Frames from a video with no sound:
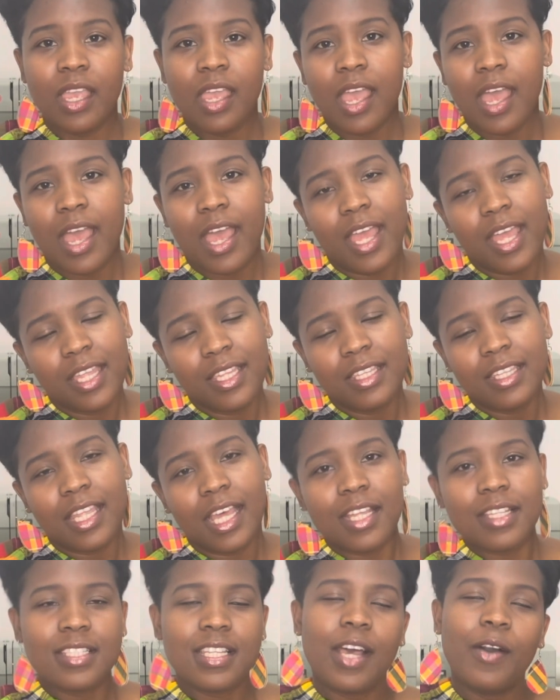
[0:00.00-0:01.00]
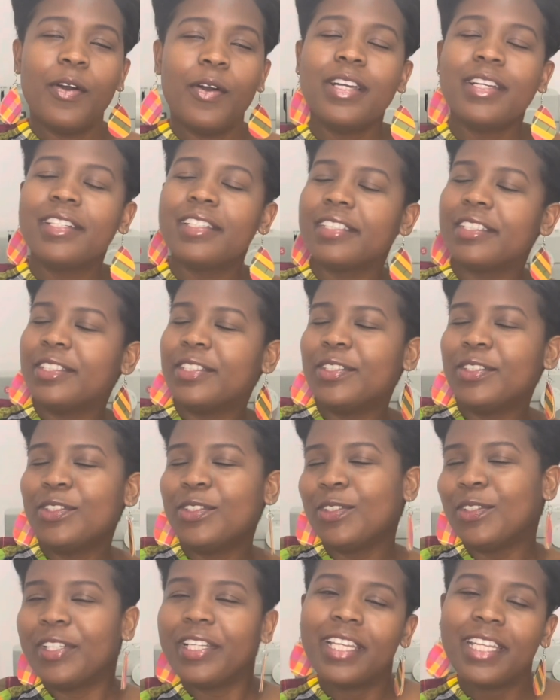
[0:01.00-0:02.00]
And that's our girl
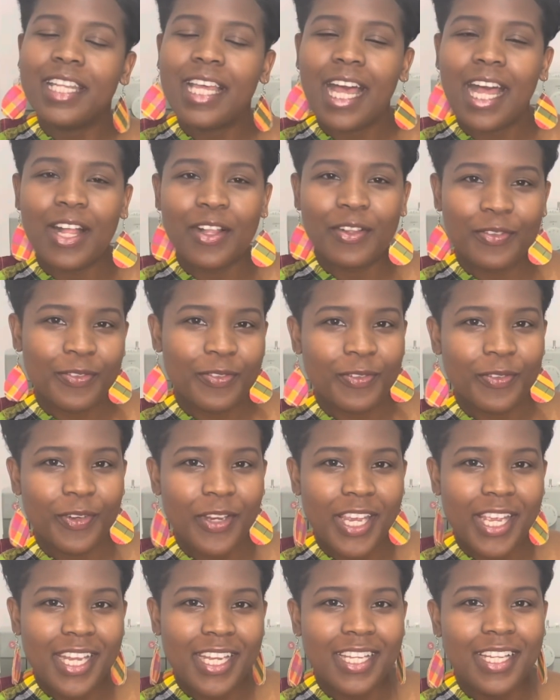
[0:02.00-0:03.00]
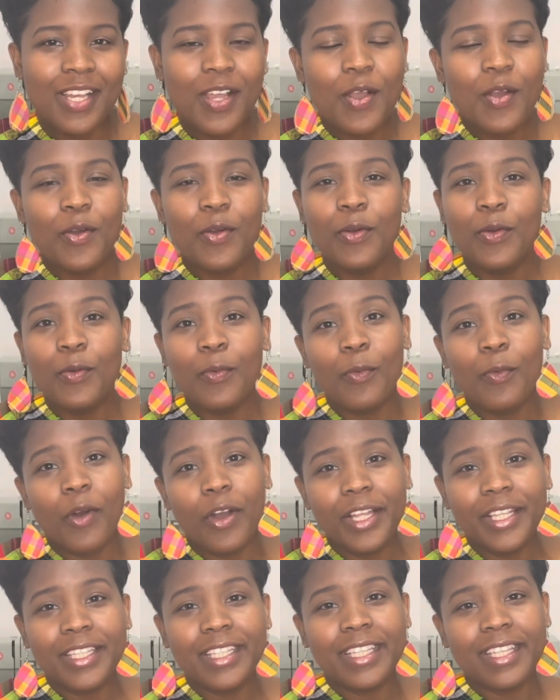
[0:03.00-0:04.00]
Julian Alfred, who
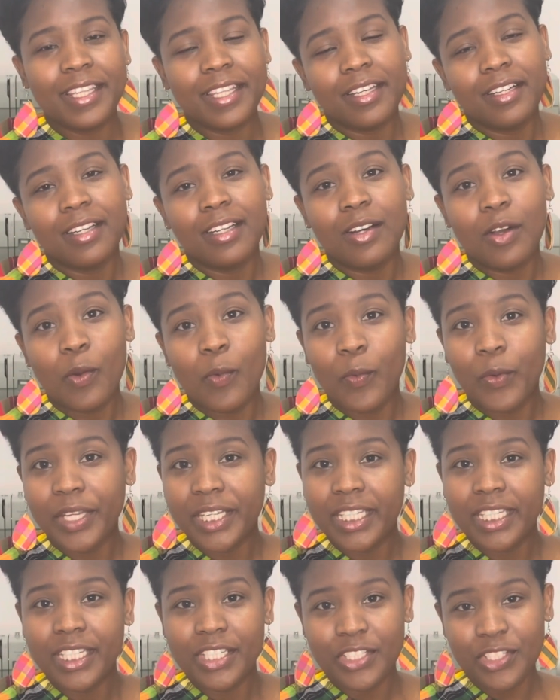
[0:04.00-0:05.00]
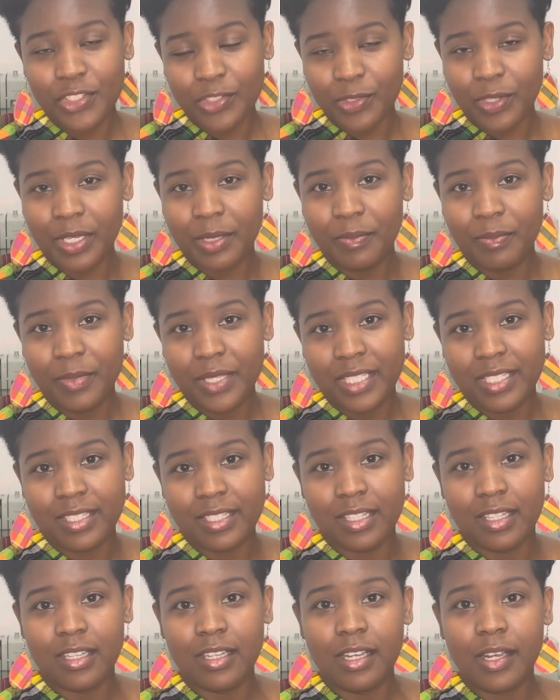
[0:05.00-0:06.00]
won the 100
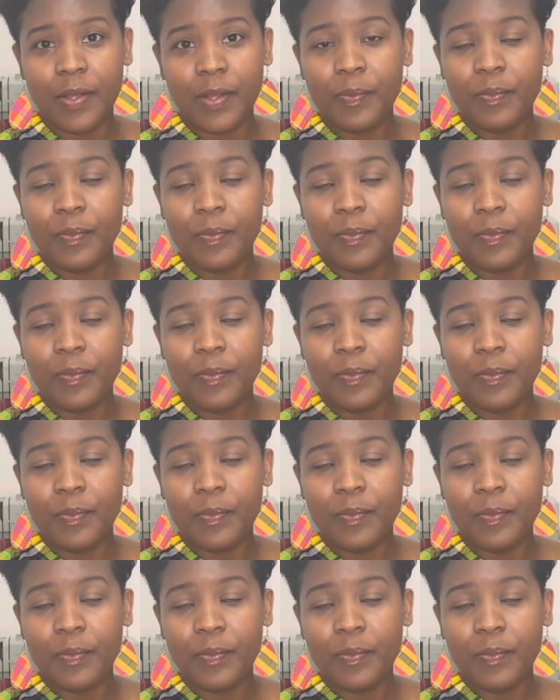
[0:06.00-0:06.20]
meter